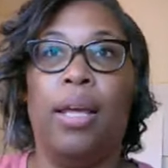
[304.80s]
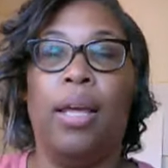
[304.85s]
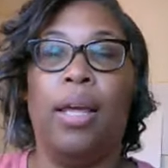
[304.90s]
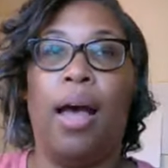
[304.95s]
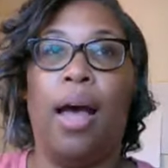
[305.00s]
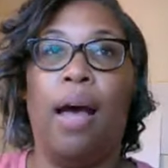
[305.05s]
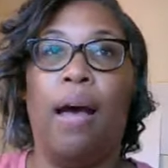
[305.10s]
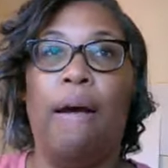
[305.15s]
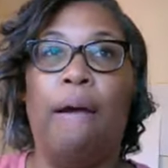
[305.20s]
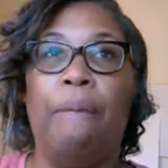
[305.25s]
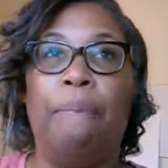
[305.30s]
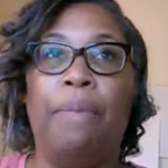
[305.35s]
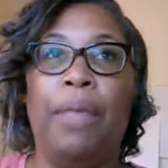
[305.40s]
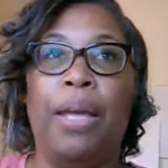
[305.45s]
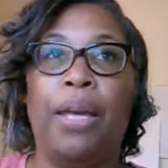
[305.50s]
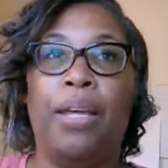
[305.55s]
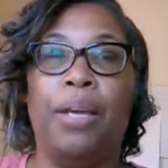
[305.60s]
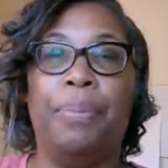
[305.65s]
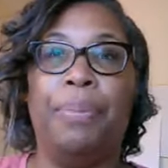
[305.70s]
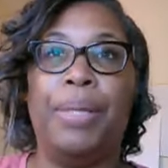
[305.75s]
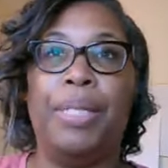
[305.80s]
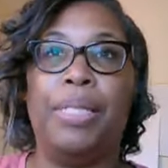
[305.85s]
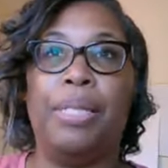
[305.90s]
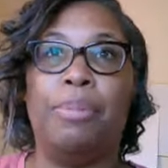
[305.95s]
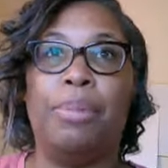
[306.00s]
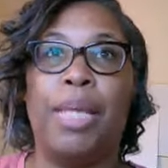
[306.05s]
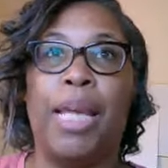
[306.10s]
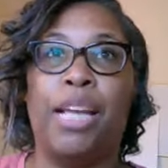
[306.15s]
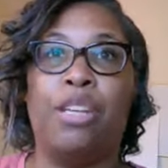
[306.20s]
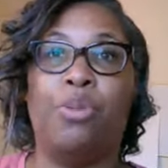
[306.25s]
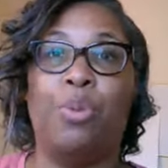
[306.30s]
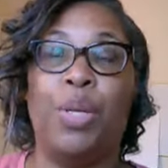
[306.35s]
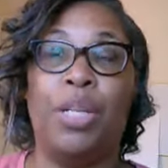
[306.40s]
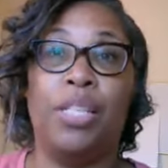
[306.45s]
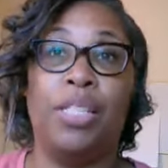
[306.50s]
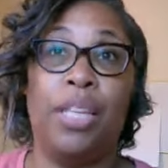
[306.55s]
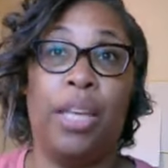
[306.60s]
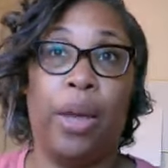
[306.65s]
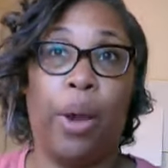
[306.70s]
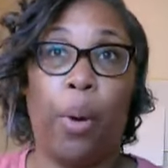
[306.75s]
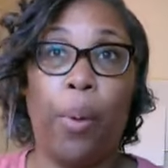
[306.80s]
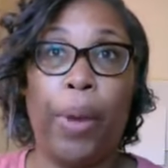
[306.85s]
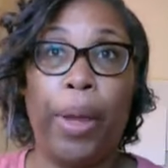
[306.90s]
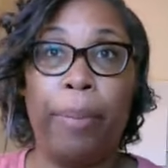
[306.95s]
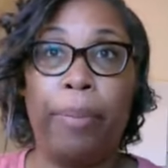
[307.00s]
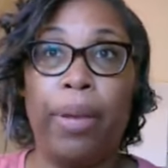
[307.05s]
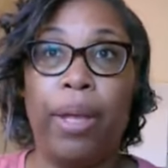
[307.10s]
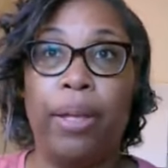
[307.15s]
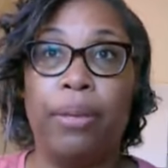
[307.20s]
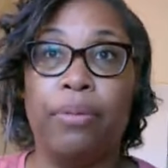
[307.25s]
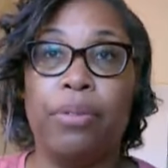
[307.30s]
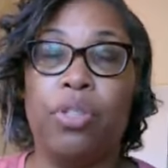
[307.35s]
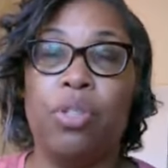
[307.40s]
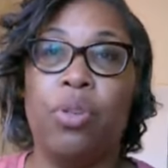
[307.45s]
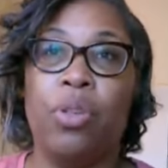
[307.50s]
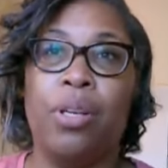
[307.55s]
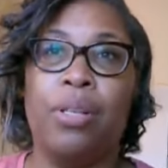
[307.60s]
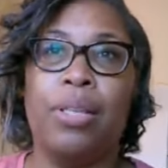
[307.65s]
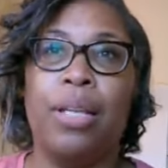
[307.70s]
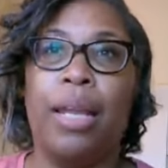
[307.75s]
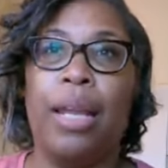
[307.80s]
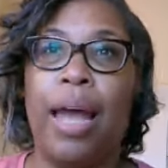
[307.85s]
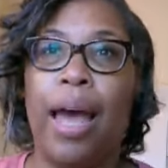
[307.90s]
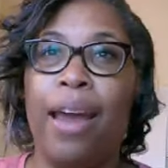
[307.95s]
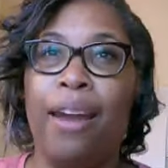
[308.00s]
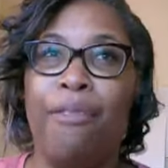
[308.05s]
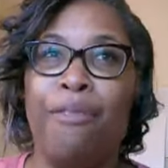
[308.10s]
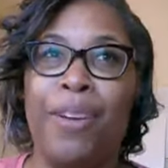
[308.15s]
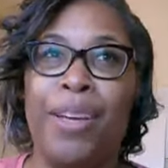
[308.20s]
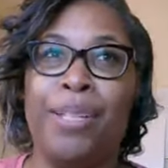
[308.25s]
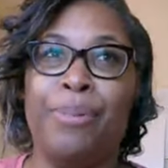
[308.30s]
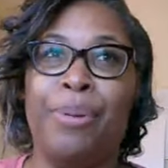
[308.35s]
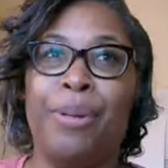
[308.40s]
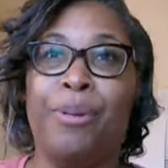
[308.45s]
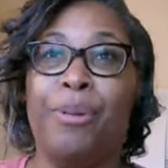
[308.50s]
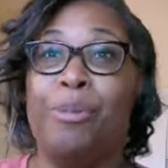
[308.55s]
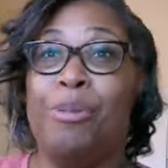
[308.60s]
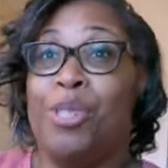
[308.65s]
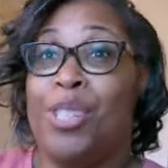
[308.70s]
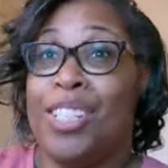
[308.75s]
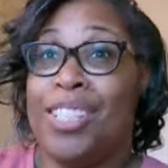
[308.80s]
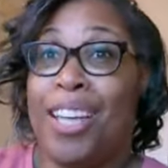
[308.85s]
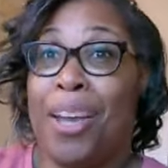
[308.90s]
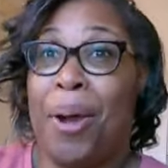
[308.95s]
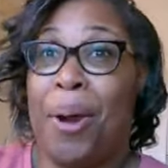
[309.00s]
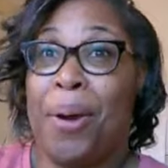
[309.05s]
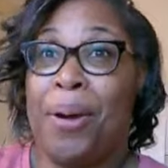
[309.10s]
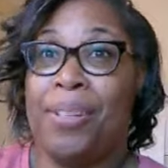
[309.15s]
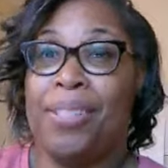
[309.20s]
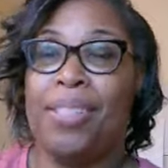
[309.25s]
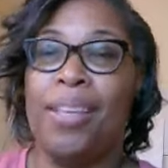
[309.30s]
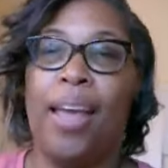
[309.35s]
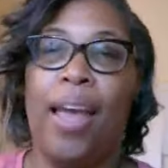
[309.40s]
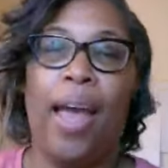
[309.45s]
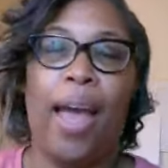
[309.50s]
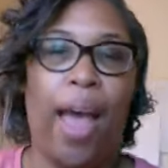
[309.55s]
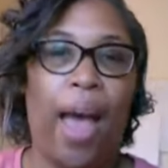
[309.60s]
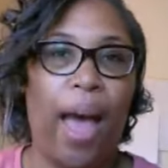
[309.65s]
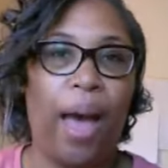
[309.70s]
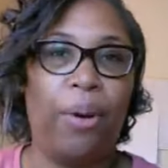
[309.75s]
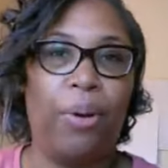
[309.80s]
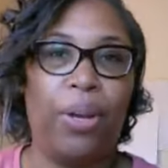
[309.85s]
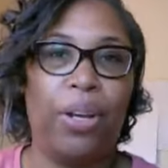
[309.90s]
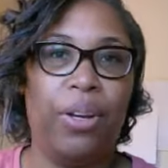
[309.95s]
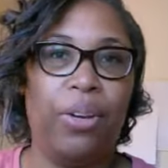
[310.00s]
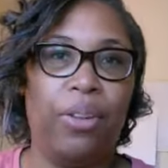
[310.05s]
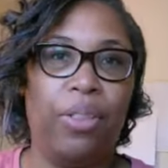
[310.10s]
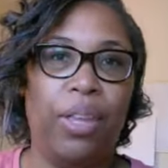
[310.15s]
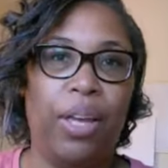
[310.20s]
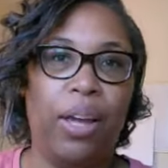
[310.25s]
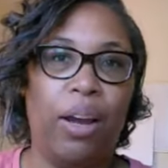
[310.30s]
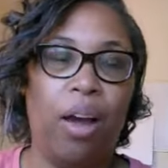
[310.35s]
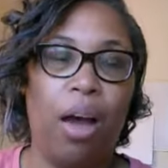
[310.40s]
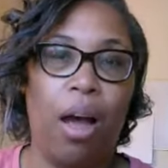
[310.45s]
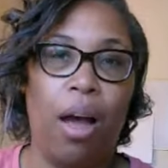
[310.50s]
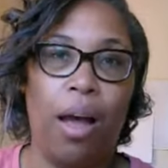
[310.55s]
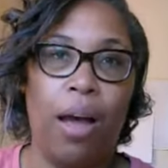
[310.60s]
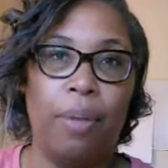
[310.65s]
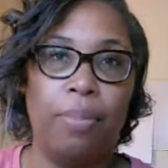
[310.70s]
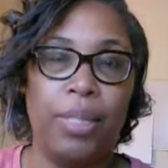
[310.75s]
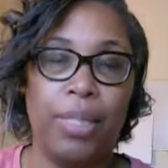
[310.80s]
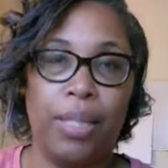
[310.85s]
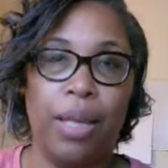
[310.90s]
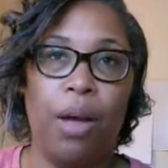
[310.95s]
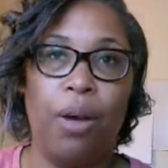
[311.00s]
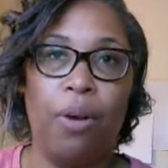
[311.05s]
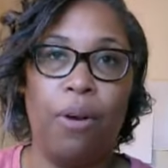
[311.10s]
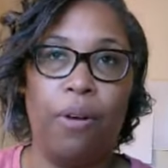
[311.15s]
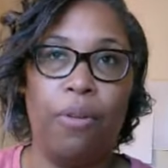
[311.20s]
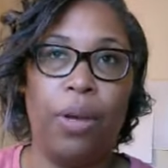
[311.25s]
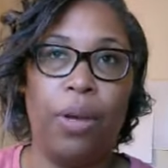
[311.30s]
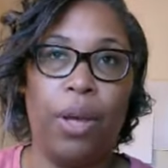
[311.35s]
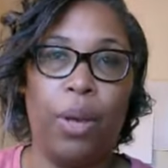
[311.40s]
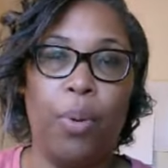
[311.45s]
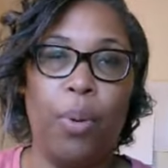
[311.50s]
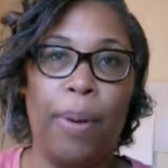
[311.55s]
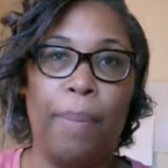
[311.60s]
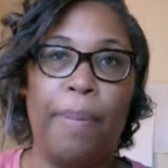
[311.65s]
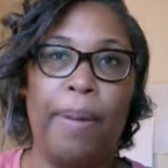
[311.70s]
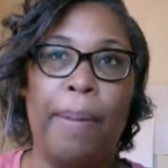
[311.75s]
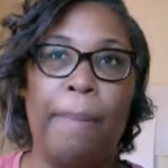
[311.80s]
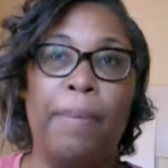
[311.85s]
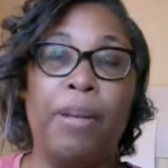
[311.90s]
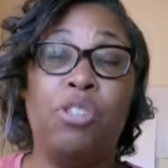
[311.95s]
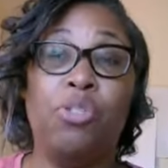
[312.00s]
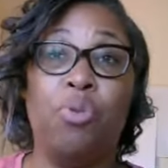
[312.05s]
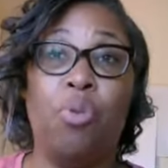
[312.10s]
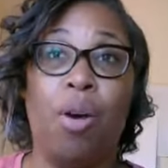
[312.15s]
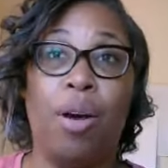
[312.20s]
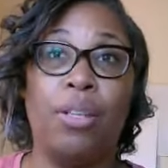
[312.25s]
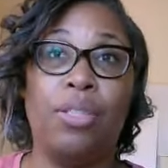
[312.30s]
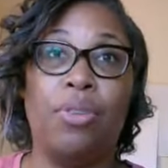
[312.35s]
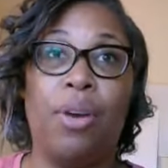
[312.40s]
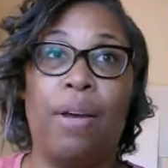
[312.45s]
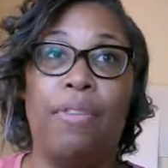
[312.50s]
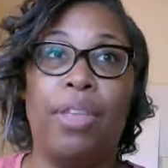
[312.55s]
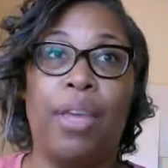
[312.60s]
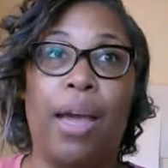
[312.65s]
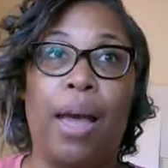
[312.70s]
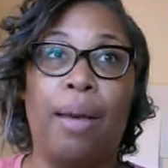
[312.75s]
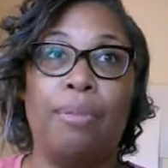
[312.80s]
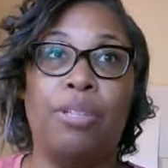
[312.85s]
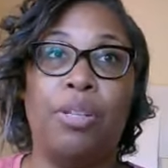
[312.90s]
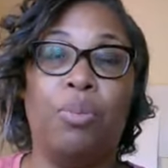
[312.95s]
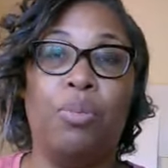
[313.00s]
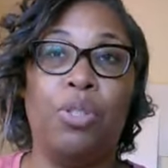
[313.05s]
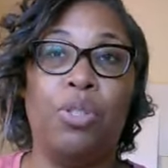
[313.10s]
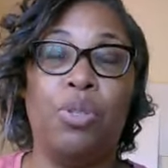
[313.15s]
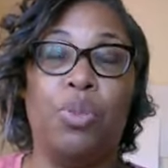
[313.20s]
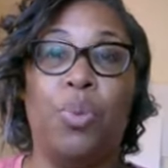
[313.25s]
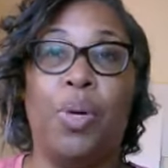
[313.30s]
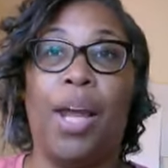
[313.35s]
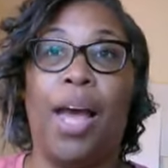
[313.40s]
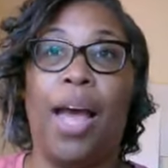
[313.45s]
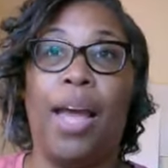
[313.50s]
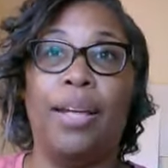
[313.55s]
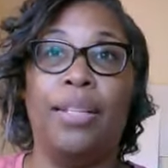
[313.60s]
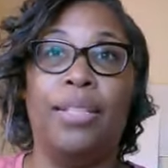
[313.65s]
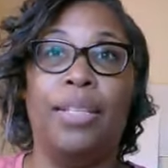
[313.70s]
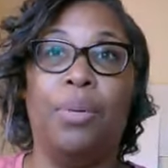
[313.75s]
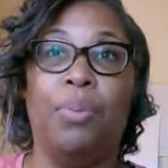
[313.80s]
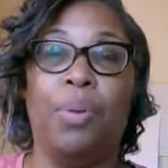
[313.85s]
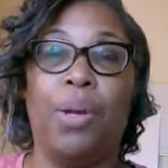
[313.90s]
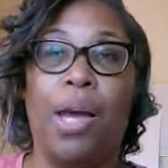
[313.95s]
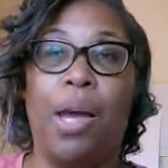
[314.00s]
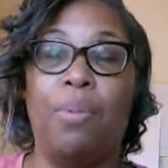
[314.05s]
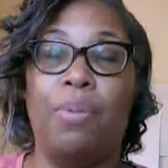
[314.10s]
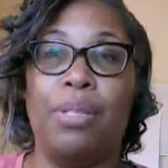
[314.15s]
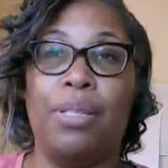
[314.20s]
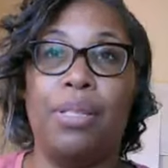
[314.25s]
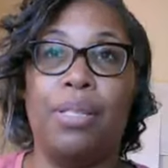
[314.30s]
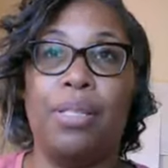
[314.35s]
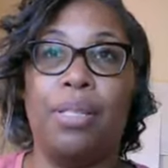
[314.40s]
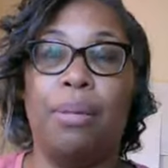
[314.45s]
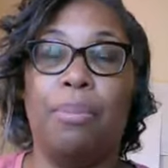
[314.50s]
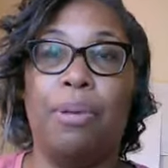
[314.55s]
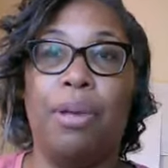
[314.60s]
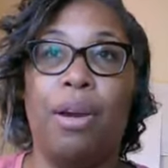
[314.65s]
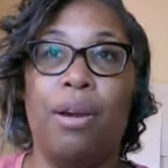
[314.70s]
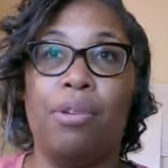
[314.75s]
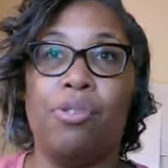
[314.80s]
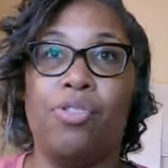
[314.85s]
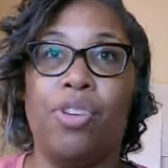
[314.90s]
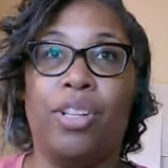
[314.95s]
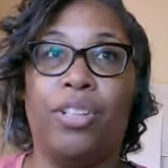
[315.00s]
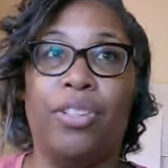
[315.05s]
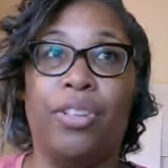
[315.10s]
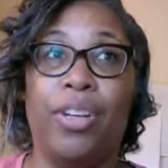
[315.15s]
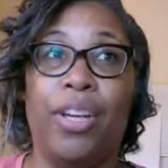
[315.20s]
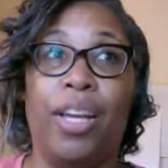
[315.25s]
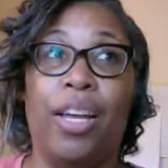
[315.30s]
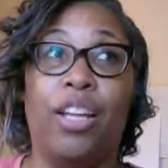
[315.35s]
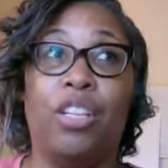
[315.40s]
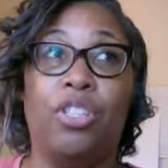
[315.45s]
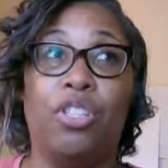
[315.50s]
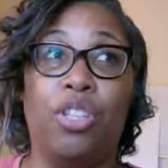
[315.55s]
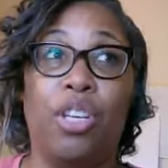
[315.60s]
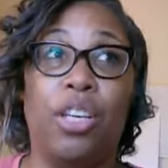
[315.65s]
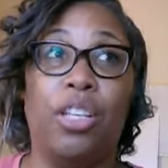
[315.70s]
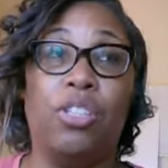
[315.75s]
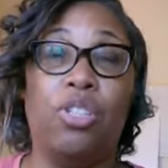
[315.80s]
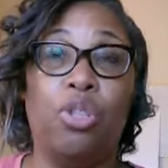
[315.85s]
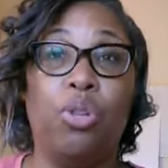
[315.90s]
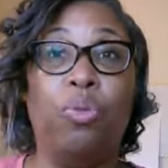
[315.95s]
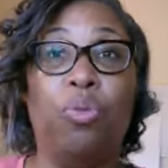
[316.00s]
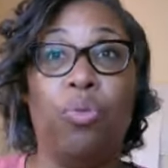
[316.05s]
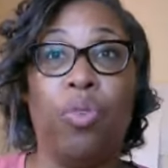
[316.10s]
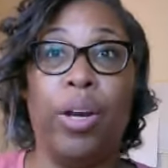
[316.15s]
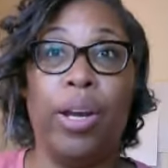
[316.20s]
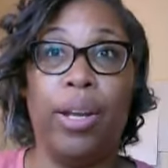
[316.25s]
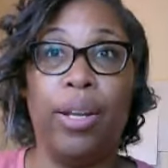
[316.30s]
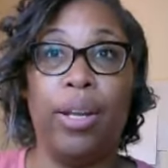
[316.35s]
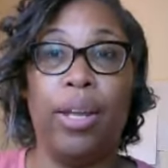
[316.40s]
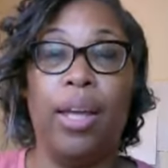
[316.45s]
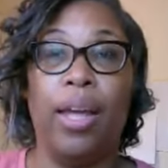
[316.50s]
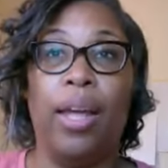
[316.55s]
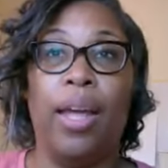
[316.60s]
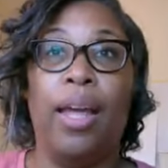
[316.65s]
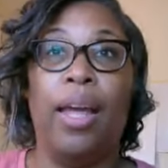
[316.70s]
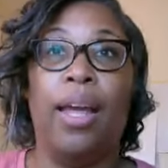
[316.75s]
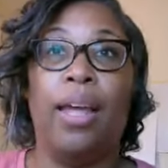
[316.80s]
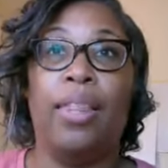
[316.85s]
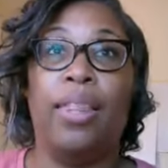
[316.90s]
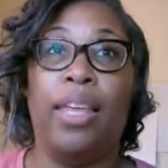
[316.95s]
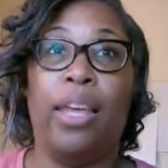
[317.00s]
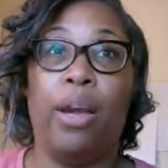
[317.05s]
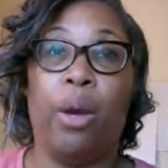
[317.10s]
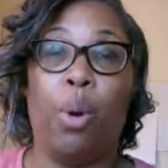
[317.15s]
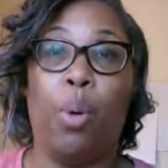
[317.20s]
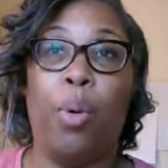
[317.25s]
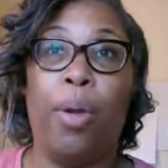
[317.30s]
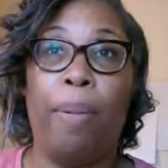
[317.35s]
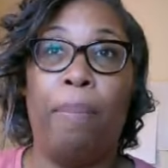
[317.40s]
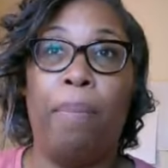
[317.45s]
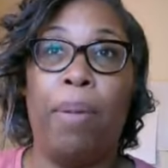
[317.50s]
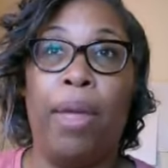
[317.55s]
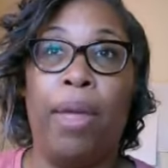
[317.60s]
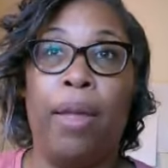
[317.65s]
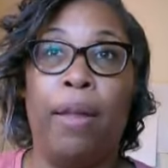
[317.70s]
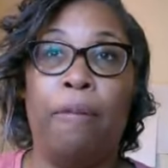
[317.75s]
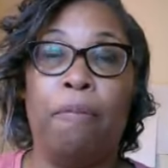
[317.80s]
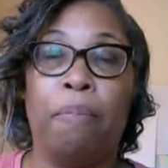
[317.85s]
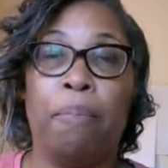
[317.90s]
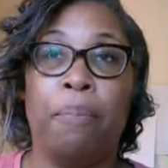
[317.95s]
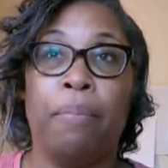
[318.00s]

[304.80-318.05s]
that could be substantial is the equipment. So there's a lot of Facebook groups just like ours out here that sell equipment, but you also have the option, which is what I did when I was a CPR instructor, is to rent the equipment